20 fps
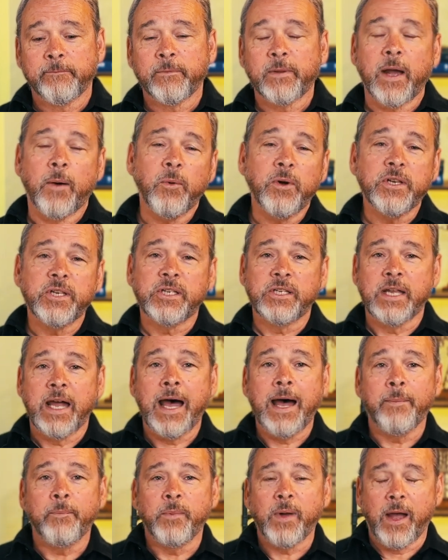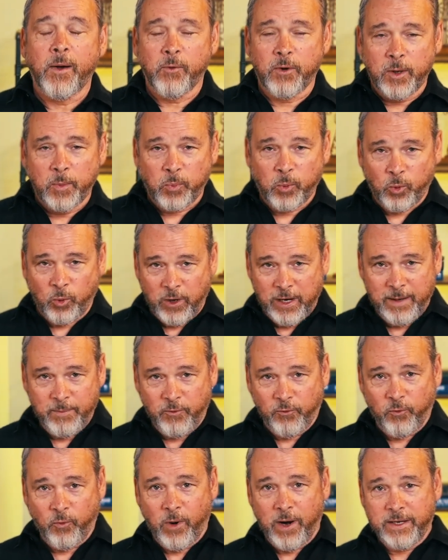I want to stop. I want to pray
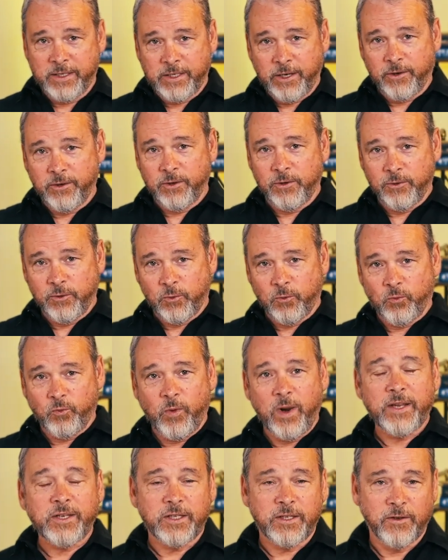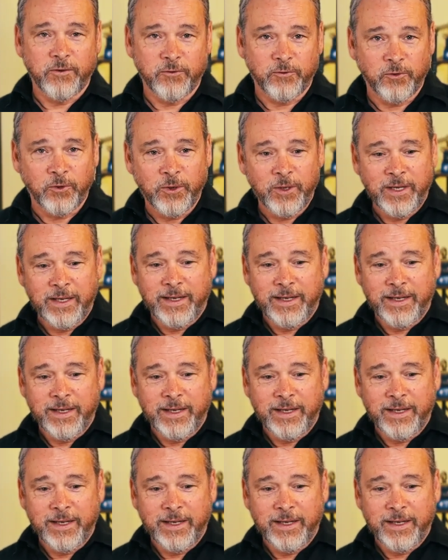before I tell you the rest of